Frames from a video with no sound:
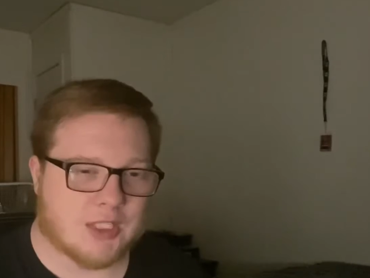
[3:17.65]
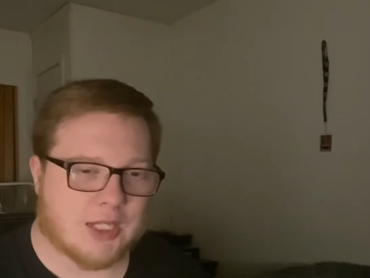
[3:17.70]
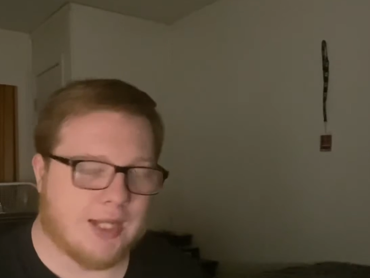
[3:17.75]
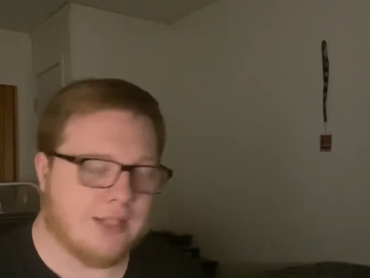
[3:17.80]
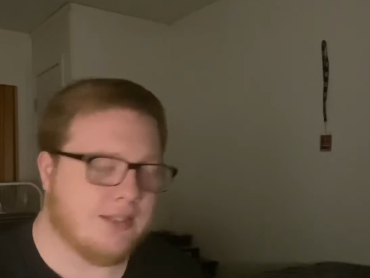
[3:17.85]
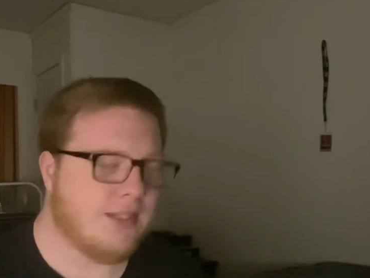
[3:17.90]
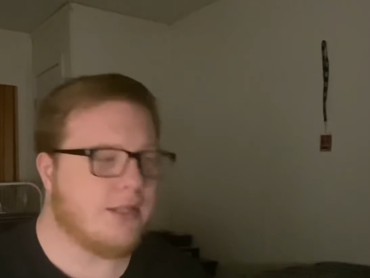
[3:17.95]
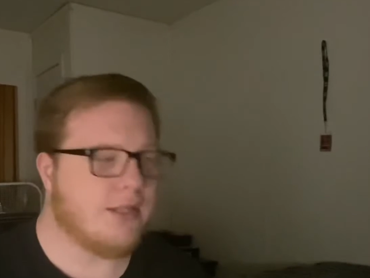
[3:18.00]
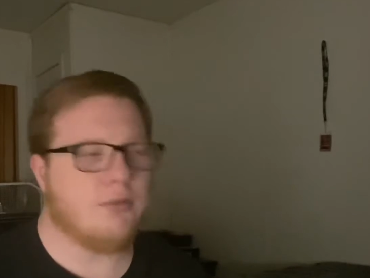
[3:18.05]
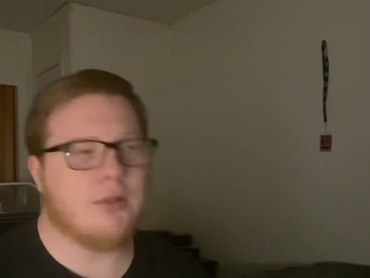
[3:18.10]
I'll
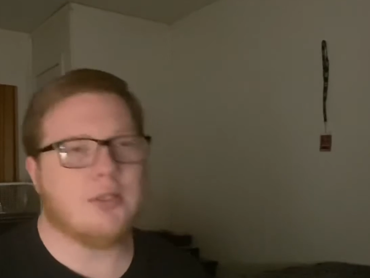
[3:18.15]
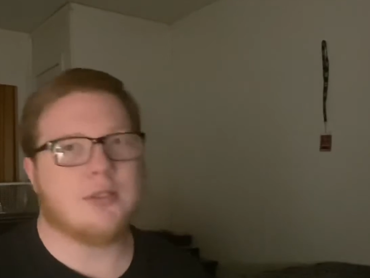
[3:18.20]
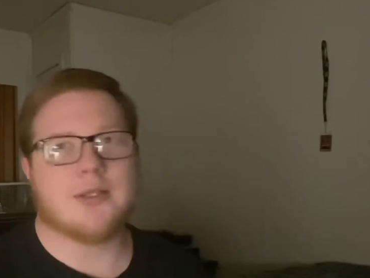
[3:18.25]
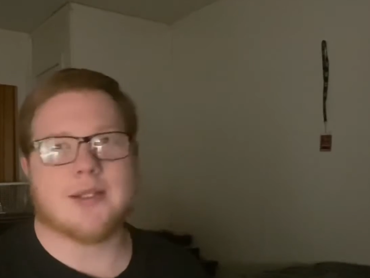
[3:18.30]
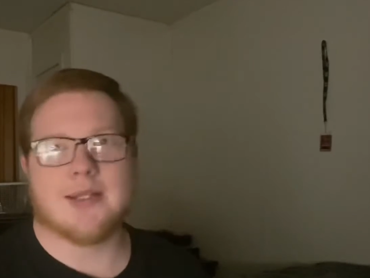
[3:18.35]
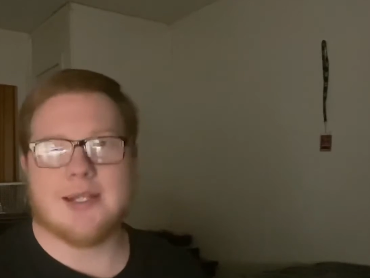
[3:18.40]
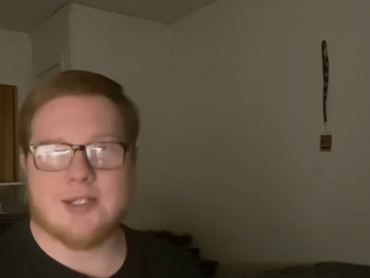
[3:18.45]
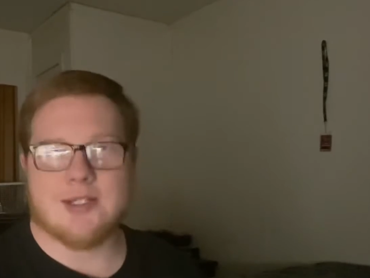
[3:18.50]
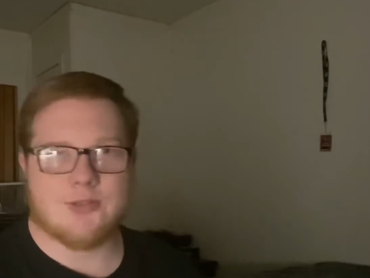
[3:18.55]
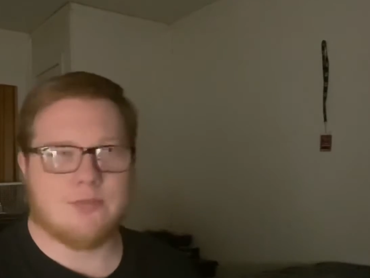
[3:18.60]
tell you what though,
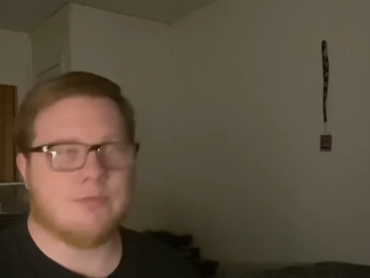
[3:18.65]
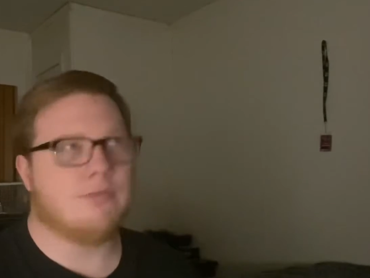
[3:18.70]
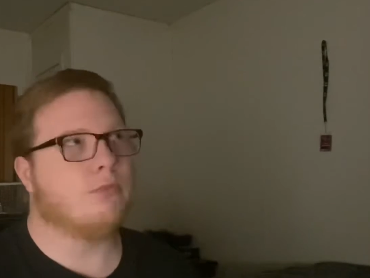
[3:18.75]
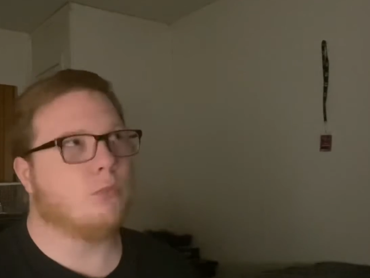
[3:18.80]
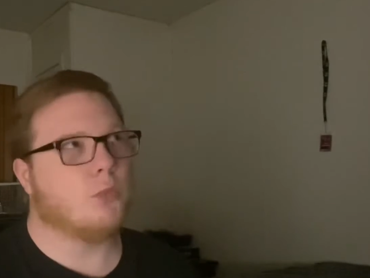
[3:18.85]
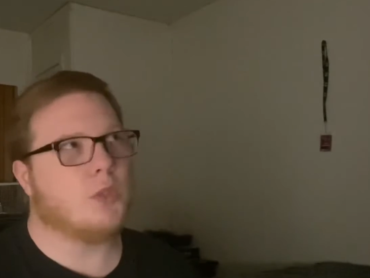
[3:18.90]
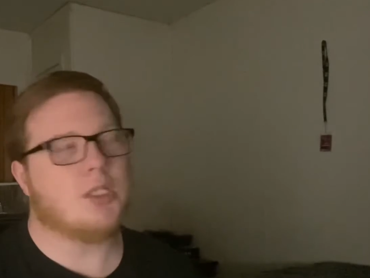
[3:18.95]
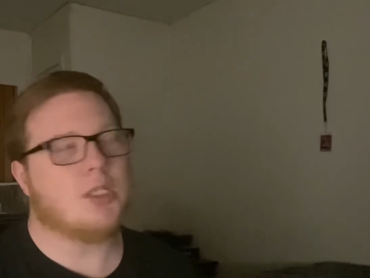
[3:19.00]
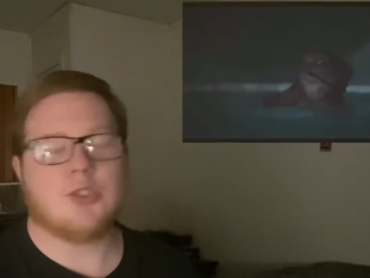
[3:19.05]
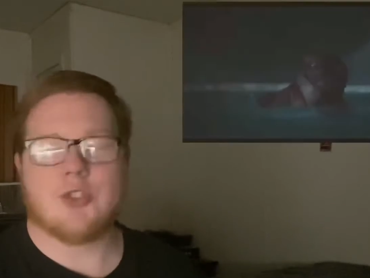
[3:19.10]
that
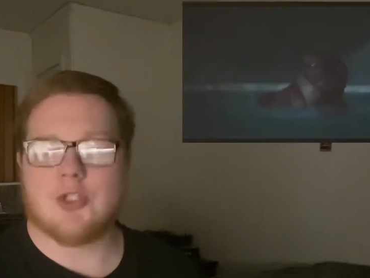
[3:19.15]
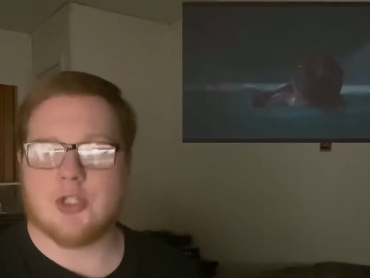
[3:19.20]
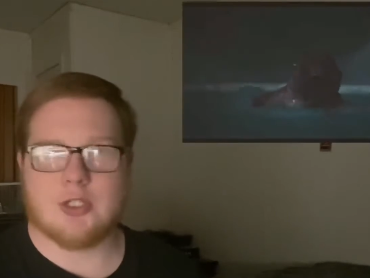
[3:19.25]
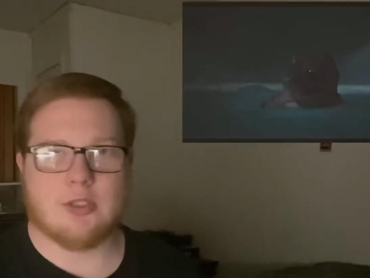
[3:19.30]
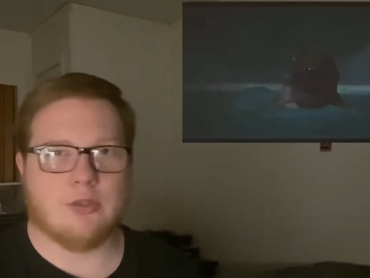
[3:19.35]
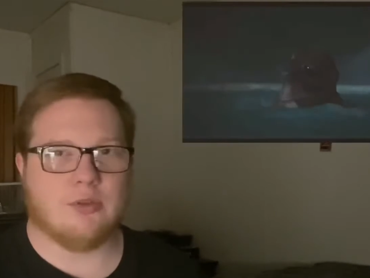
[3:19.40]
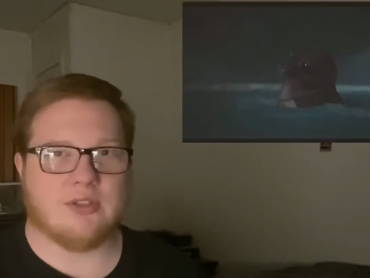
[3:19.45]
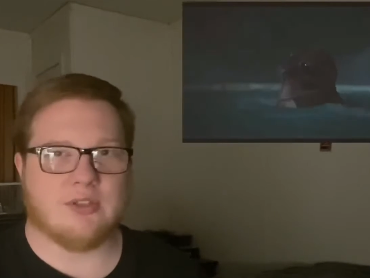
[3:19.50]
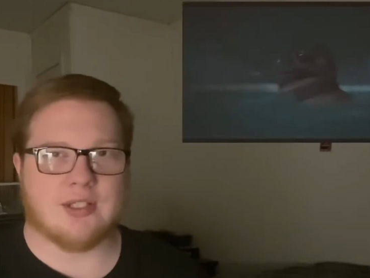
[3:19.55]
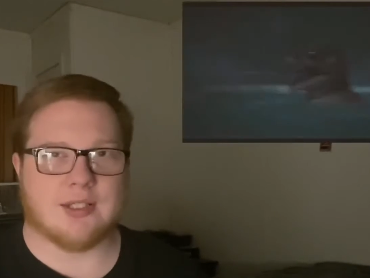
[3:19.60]
weird
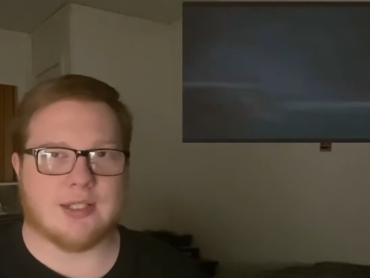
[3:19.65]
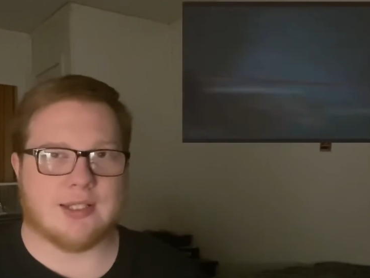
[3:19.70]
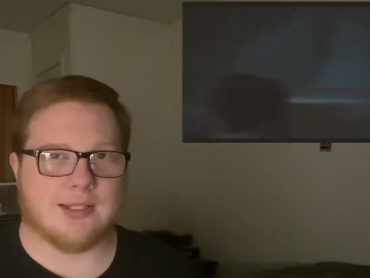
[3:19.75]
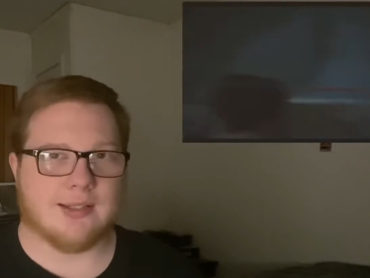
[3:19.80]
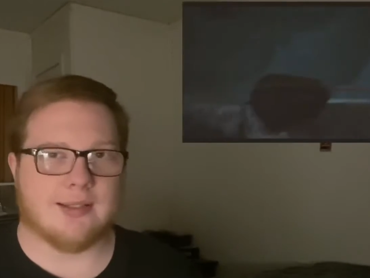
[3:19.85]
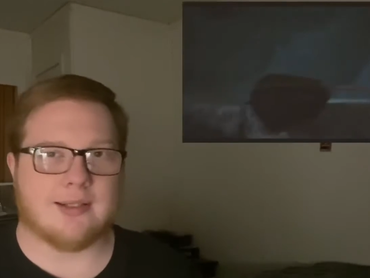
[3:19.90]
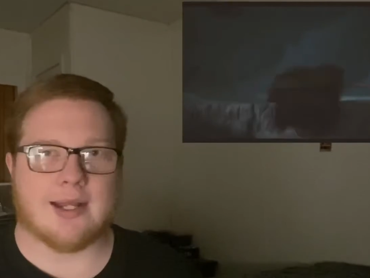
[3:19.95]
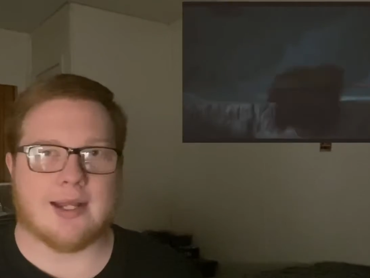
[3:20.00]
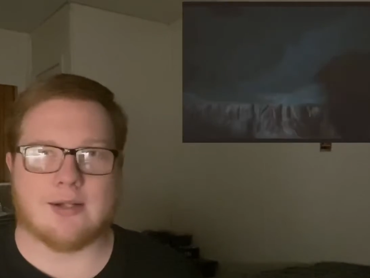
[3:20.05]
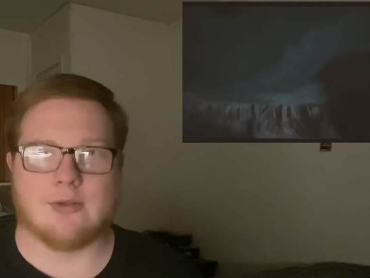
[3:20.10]
jacuzzi thing,
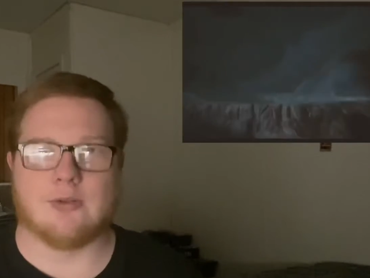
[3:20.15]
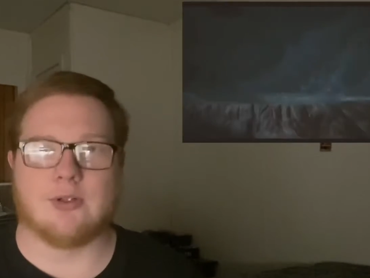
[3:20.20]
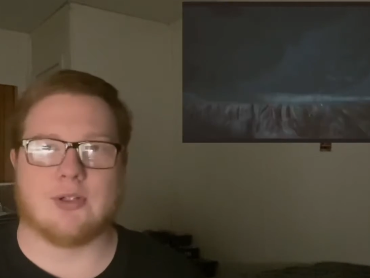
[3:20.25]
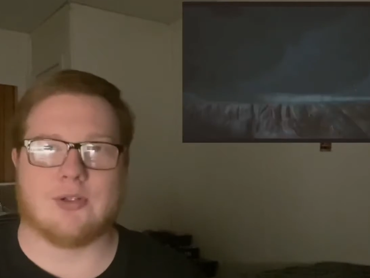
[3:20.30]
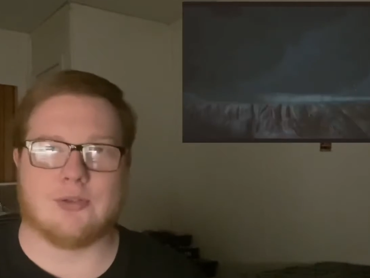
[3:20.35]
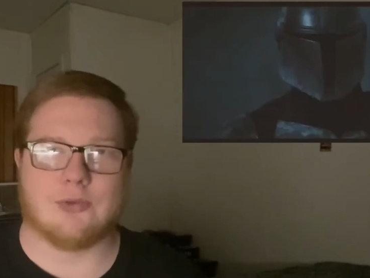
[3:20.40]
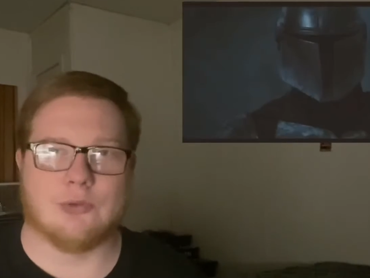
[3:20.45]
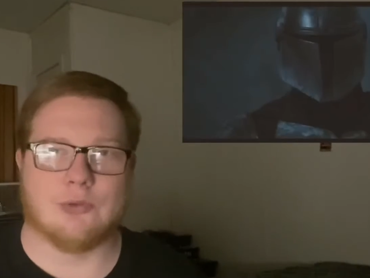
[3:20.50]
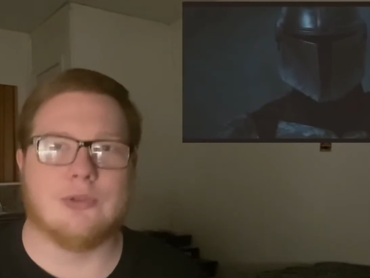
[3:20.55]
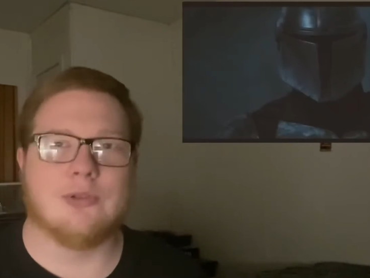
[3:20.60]
that kind of looked
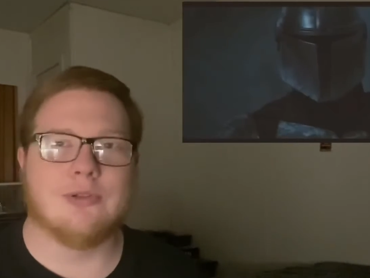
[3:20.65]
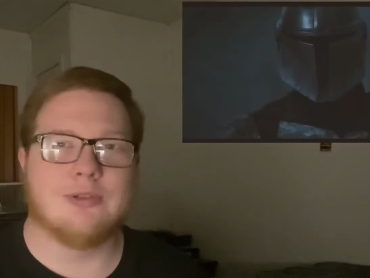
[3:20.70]
cool.